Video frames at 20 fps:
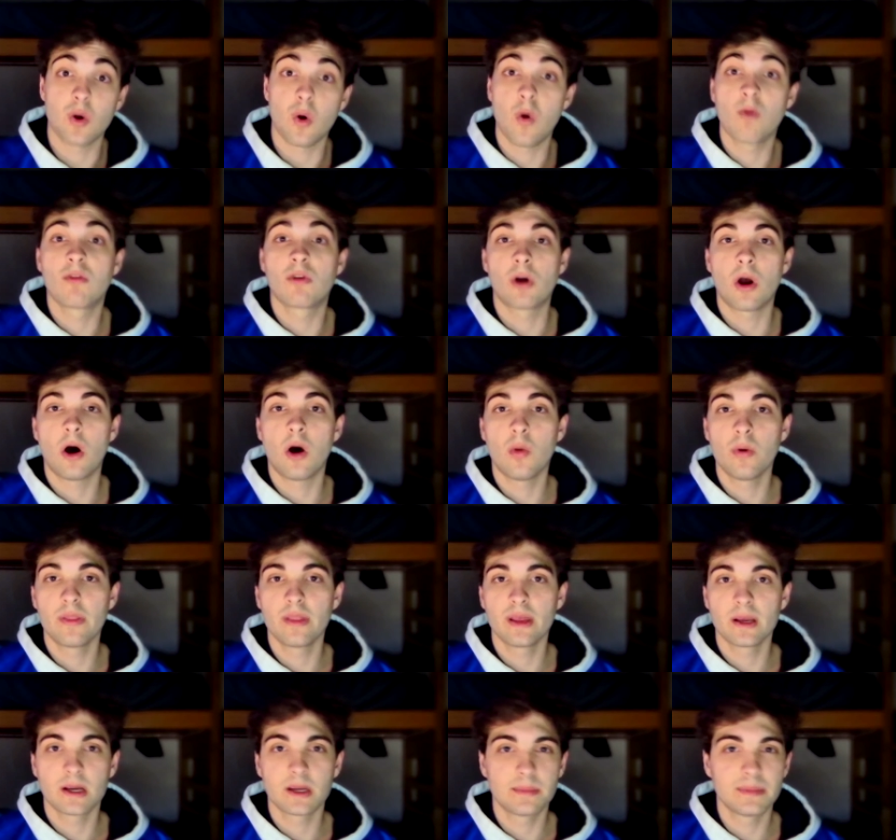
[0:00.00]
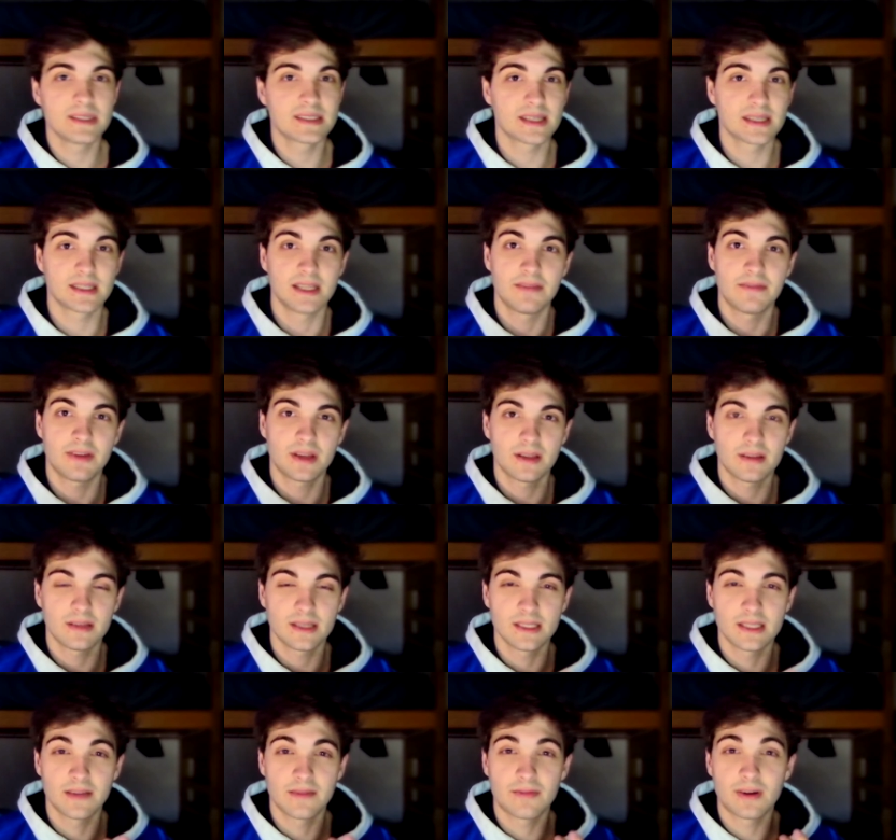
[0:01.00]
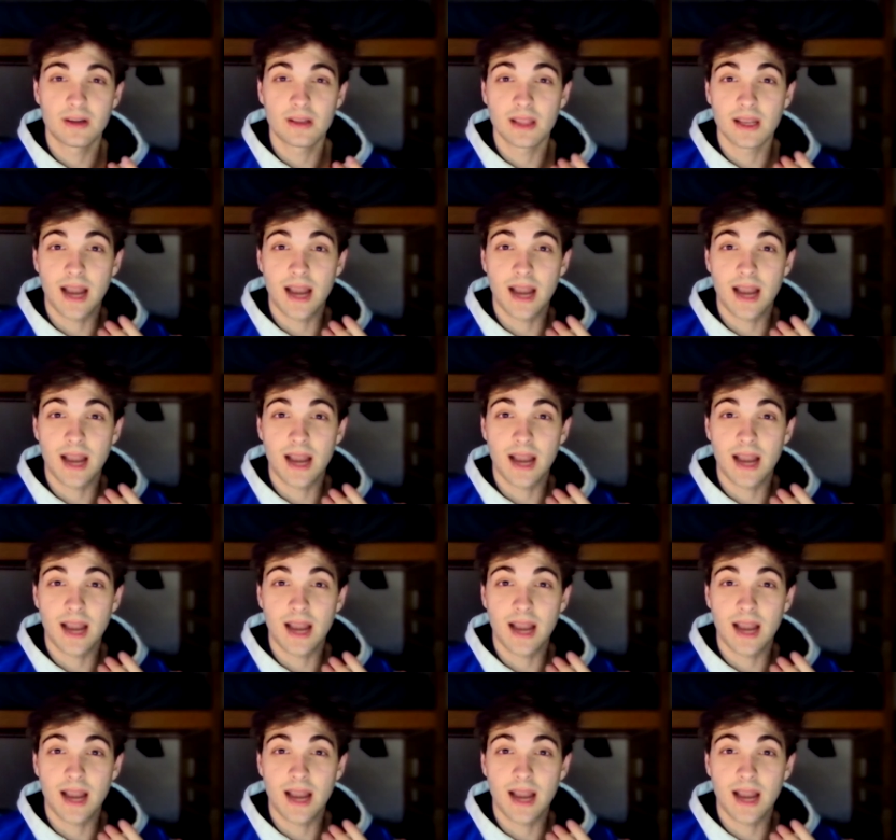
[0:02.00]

overall with it could be significantly different